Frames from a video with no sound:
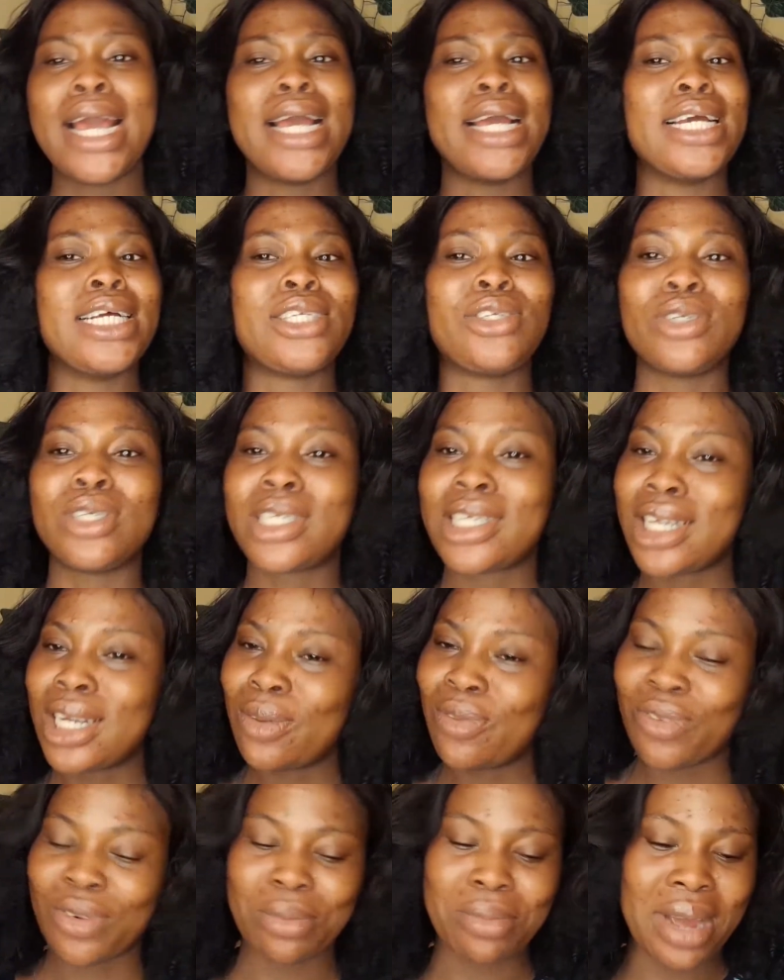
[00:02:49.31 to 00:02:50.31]
It will
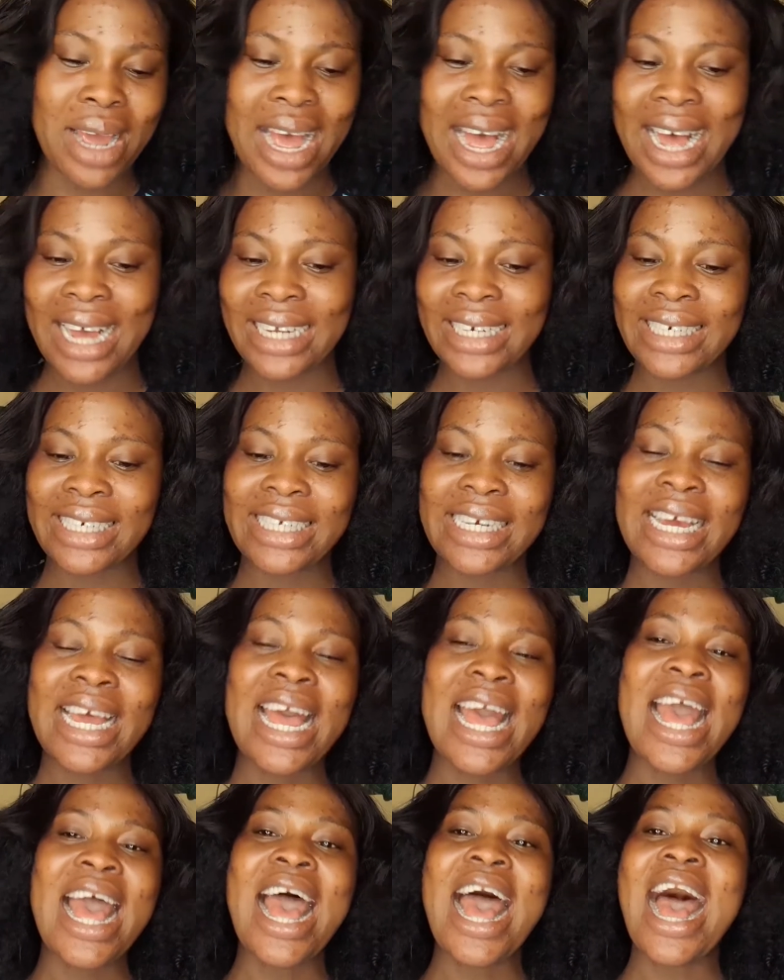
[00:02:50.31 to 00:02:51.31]
slip from my hand.
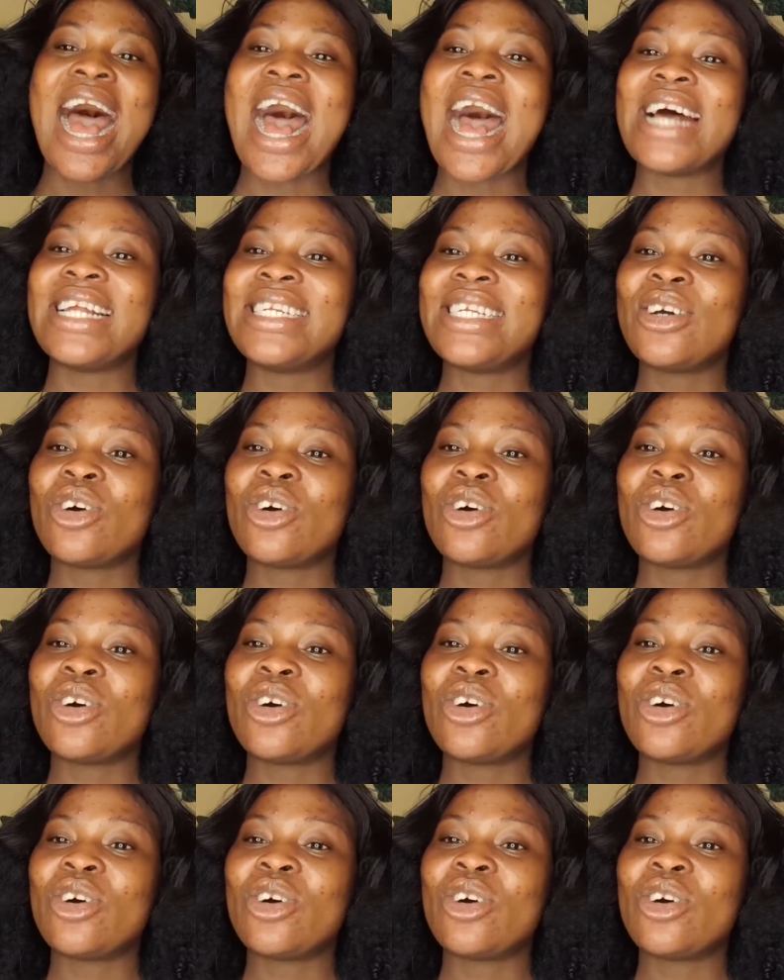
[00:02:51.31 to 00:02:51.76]
And